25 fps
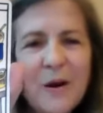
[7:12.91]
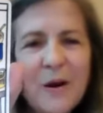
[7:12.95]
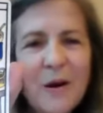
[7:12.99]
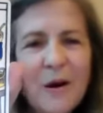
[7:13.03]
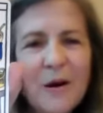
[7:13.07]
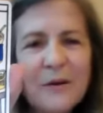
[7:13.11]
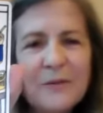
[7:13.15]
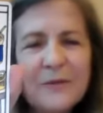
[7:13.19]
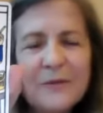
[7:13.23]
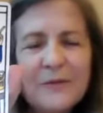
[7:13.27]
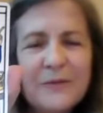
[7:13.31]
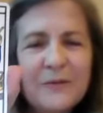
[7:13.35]

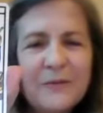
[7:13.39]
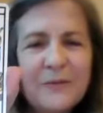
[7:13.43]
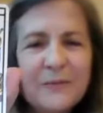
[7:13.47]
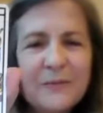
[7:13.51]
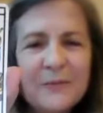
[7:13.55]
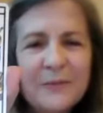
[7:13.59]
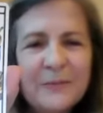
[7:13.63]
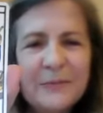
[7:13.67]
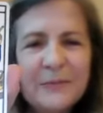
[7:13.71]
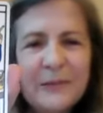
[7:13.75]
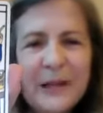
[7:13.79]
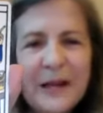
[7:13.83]
off,
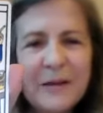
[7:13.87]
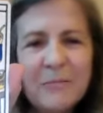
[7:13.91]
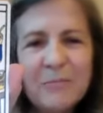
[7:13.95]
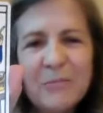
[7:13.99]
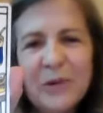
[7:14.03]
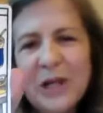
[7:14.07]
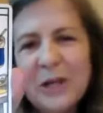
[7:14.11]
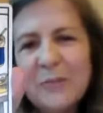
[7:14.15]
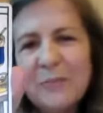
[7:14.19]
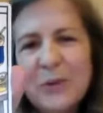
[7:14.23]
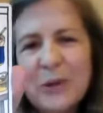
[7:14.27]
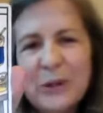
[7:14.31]
like
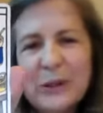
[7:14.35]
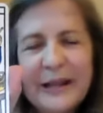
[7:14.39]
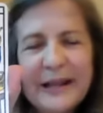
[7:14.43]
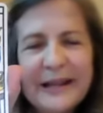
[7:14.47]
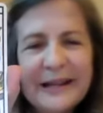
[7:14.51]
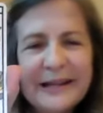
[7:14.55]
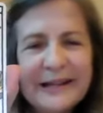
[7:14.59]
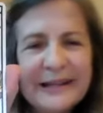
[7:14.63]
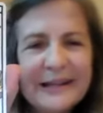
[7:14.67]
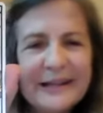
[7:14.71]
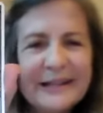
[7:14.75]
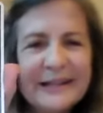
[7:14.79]

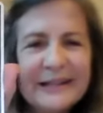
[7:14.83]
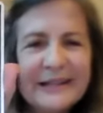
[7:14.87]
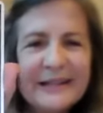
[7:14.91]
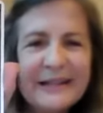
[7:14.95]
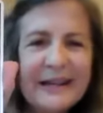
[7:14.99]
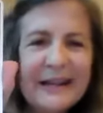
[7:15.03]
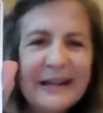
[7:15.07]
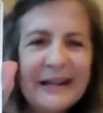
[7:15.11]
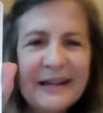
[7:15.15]
manipulating,